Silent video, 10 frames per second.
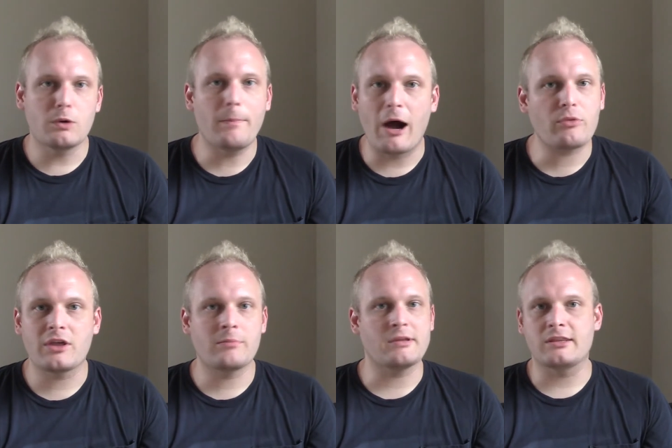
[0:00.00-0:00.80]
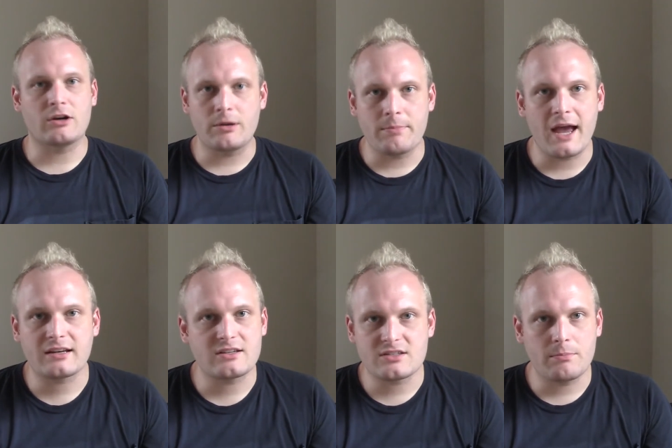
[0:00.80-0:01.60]
about them and their
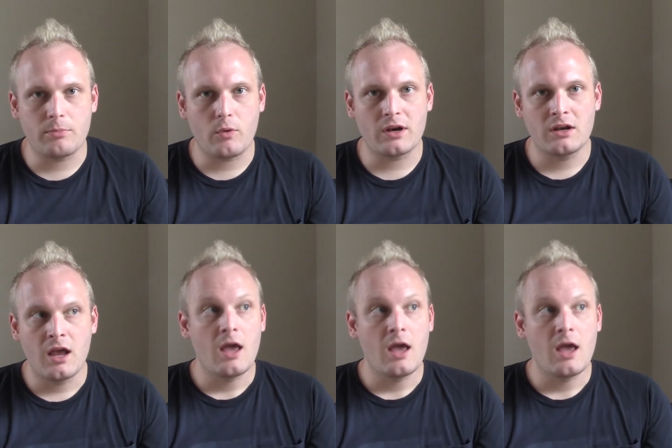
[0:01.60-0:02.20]
impact at some point.